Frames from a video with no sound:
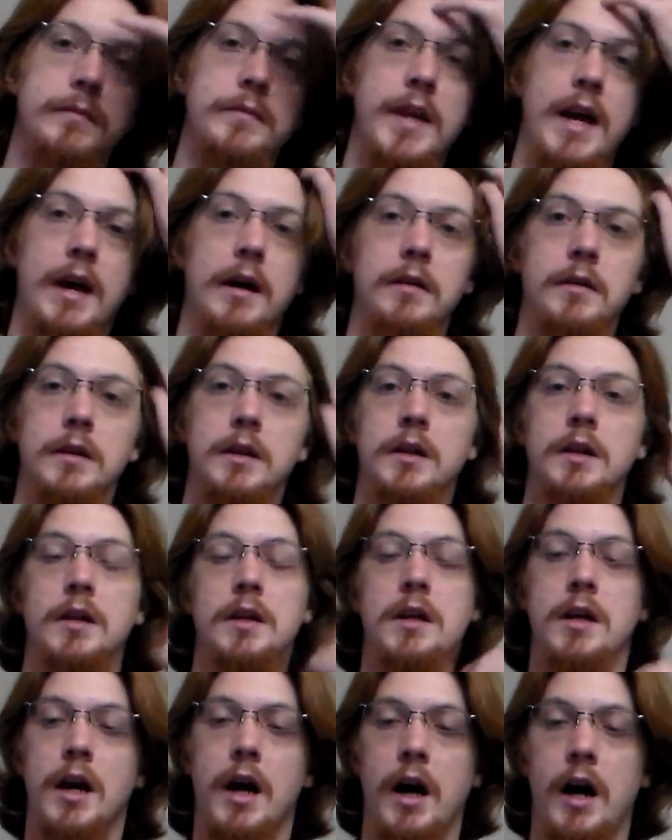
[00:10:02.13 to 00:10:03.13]
yeah,
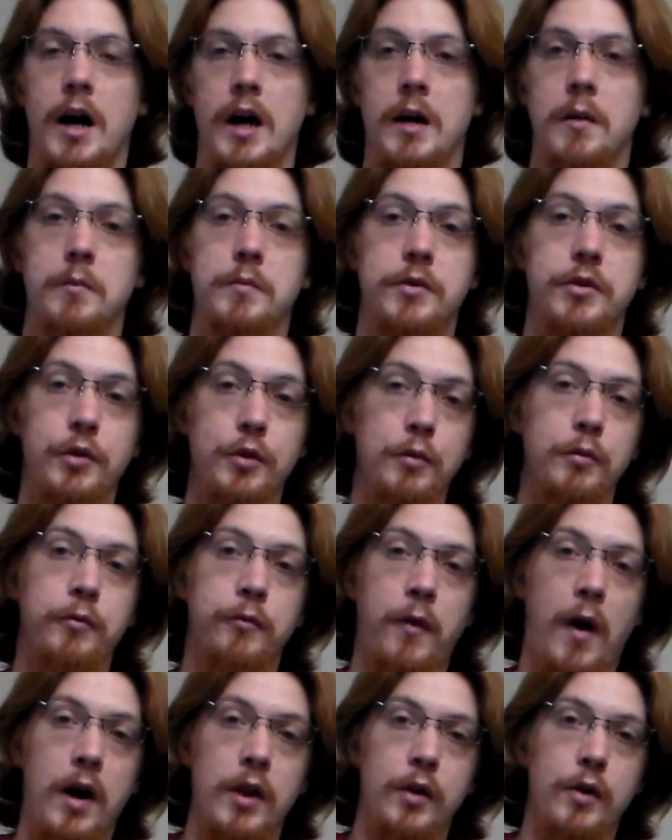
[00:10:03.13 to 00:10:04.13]
do
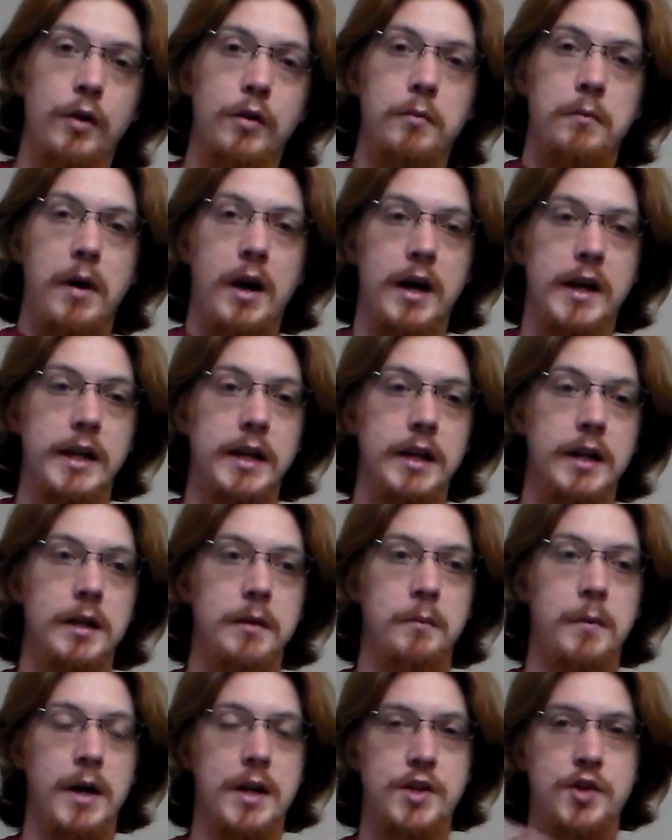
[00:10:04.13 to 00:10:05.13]
follow
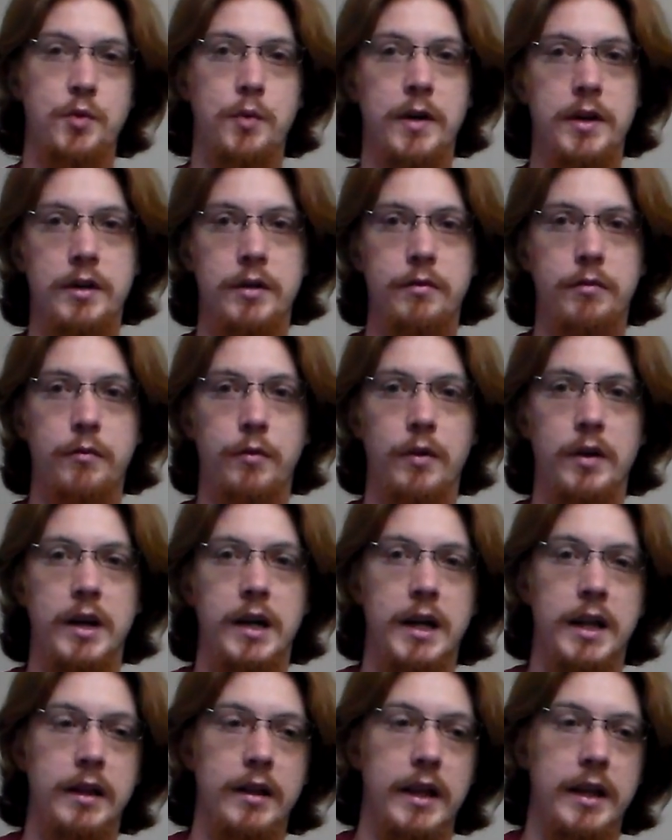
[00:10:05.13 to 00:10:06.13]
my my Twitter for
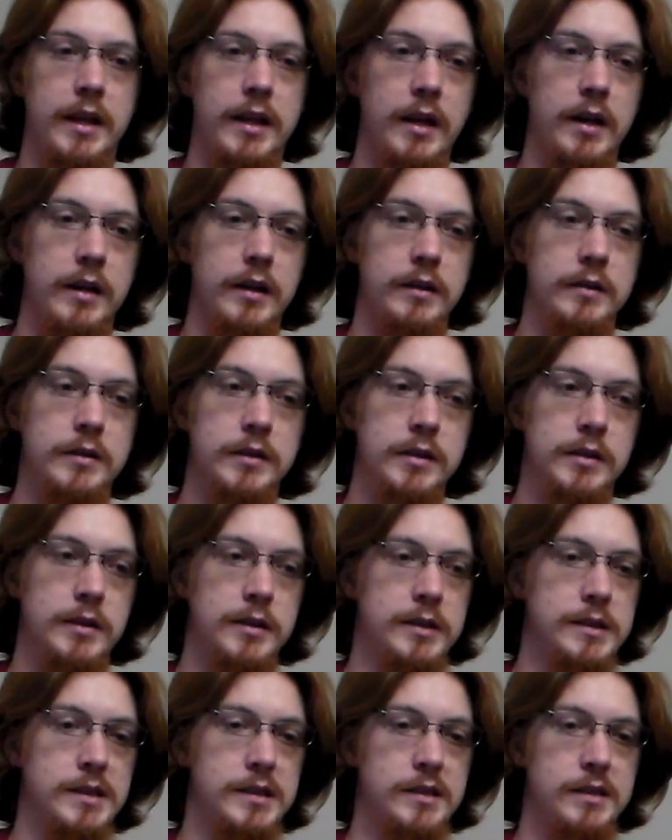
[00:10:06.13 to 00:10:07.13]
any like
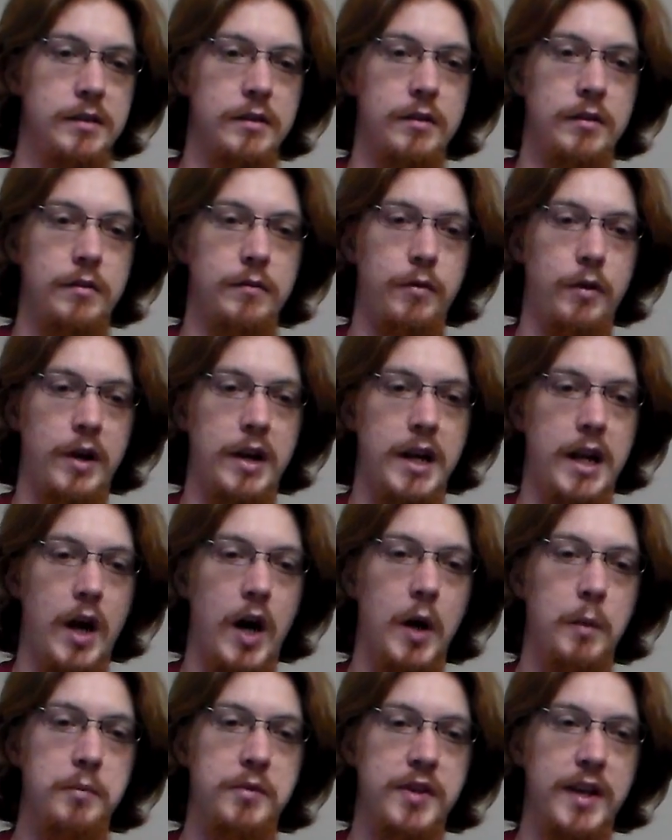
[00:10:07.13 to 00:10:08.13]
for any
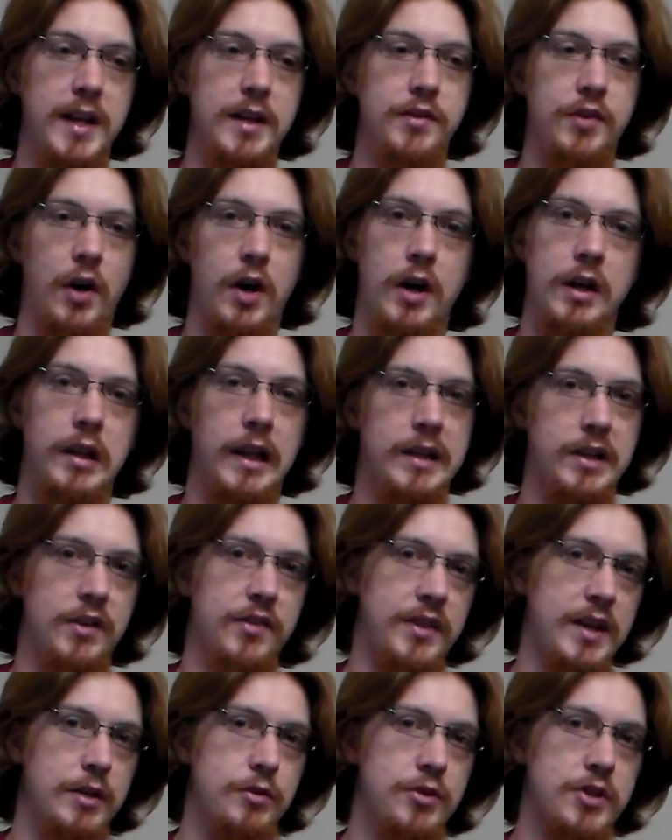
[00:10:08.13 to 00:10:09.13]
updates on like the
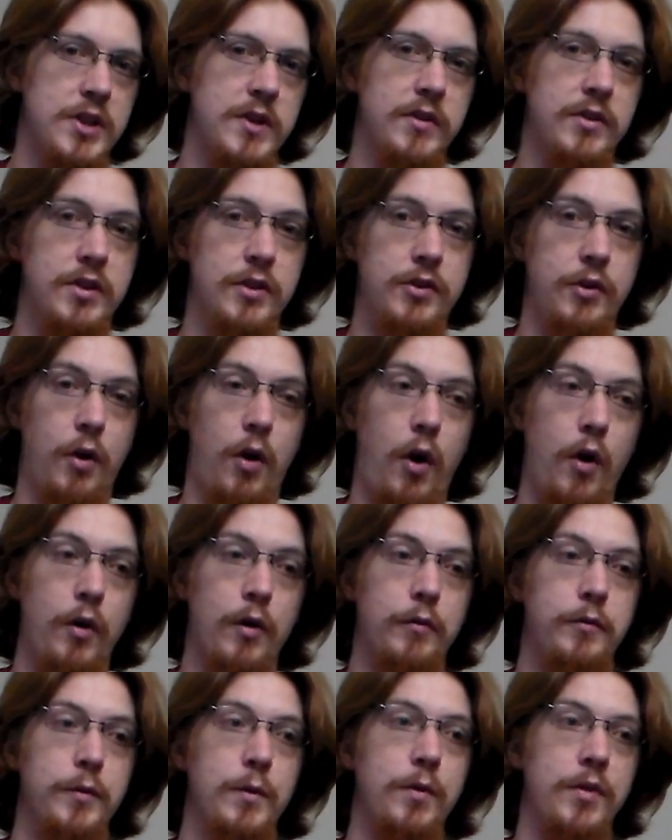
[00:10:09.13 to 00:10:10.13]
scheduling, because there
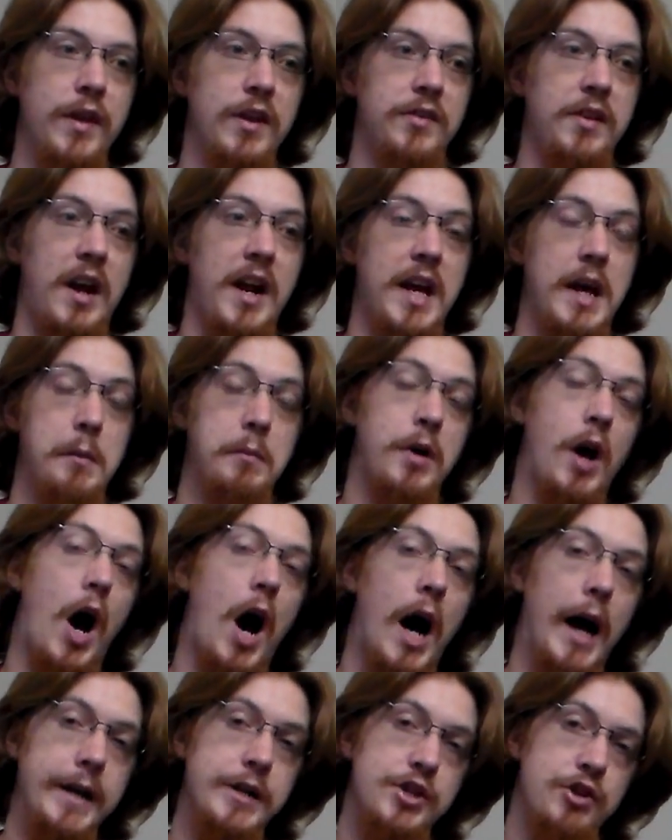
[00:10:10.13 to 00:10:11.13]
are a few things I am
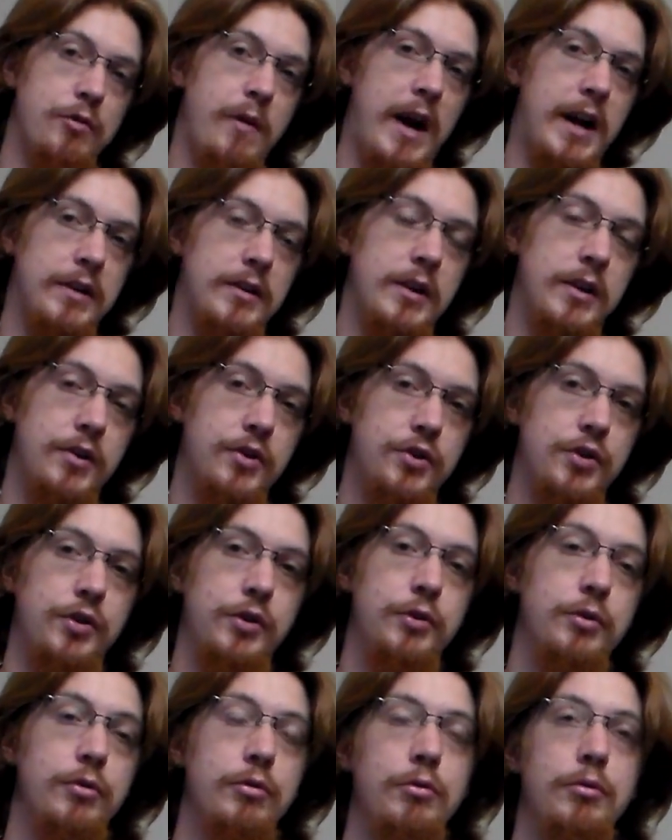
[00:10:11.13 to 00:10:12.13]
contracted
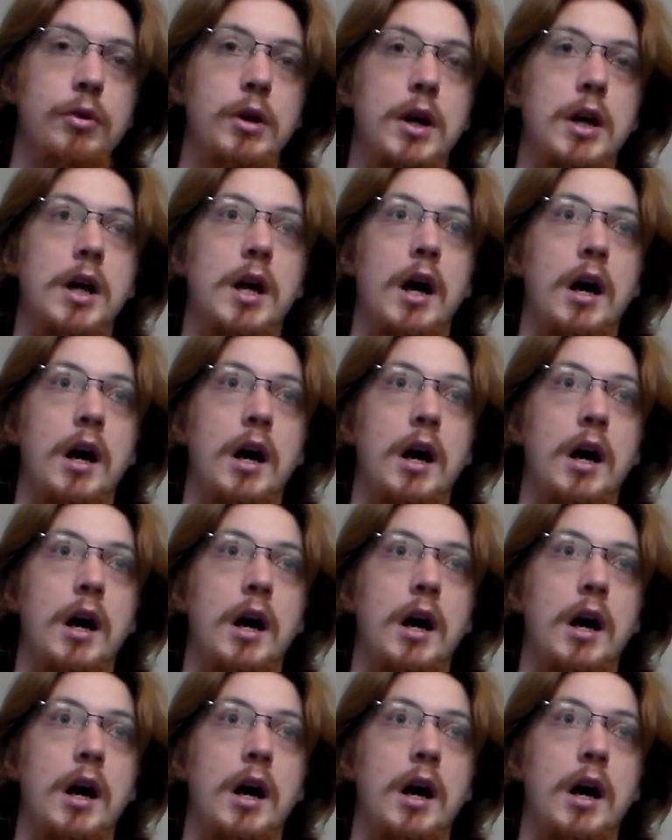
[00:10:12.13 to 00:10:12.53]
to